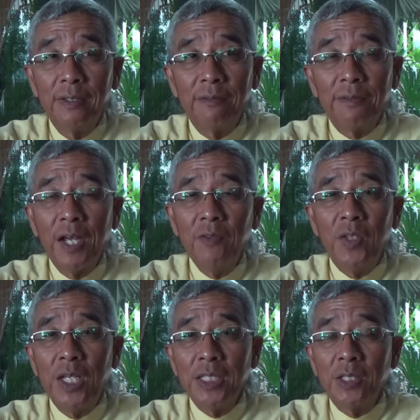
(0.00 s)
Five
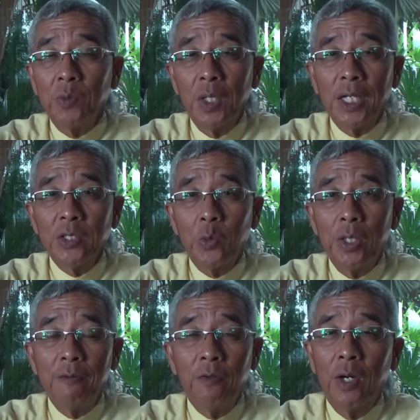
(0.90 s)
days it would last
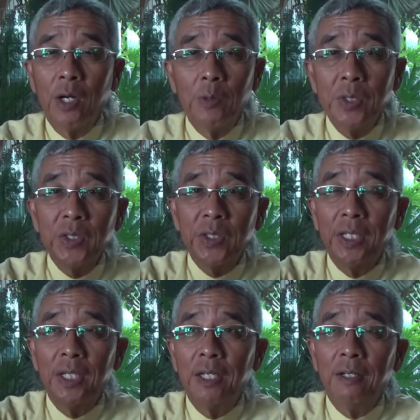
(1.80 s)
24 hours
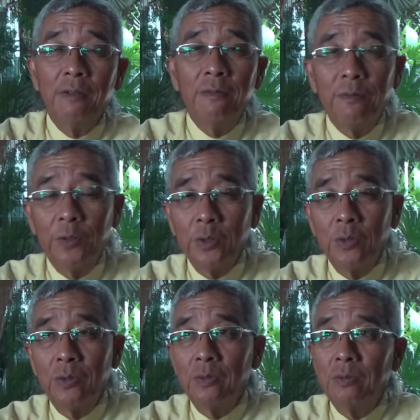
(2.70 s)
and for
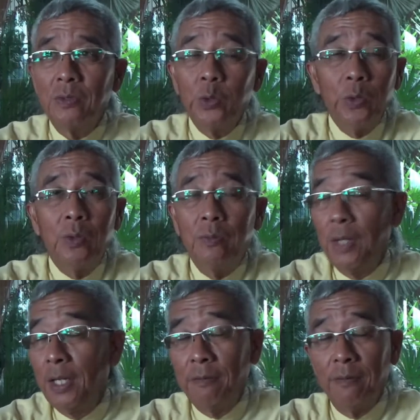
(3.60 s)
two
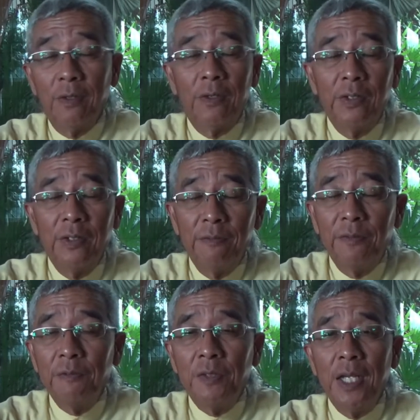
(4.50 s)
and on the
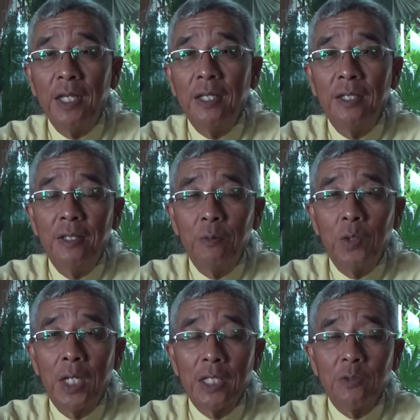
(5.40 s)
fifth day it
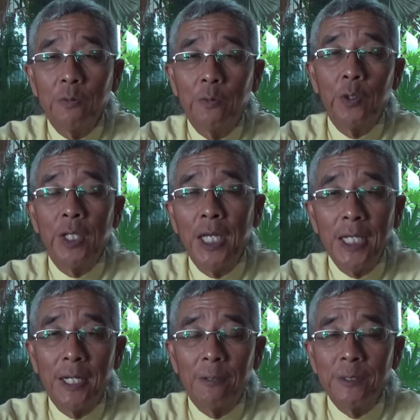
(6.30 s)
would last for
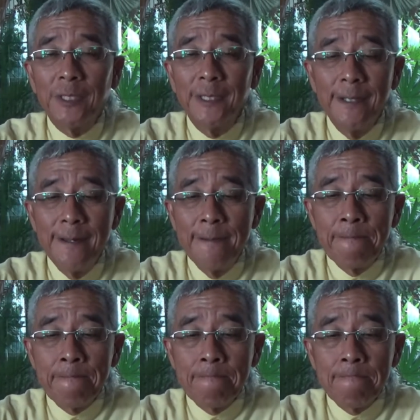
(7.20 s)
48 hours.
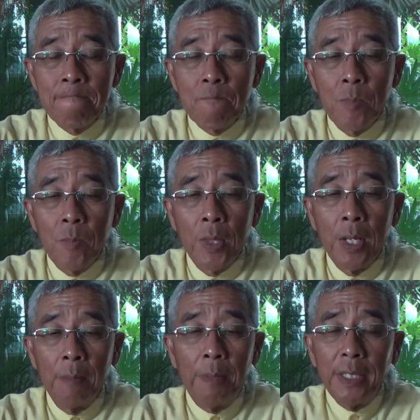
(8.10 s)

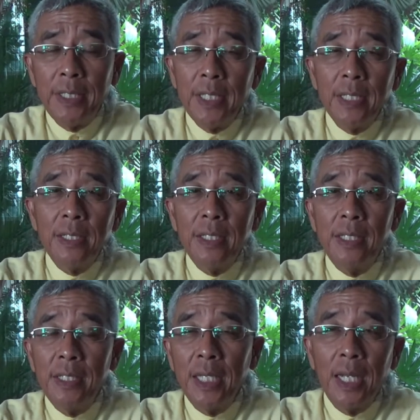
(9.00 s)
But here
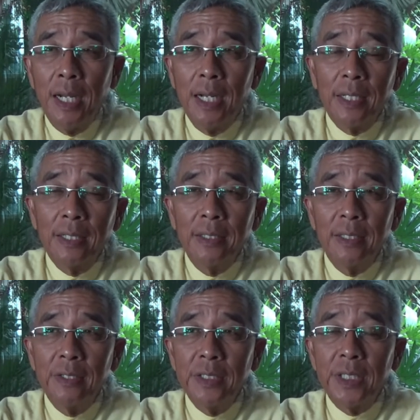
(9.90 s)
in the ark
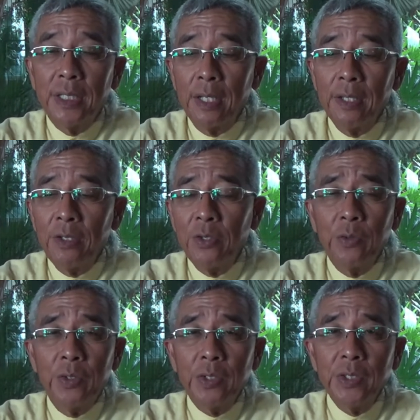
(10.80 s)
there is another
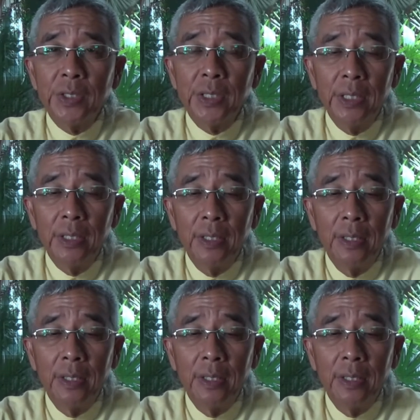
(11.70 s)
curiosity.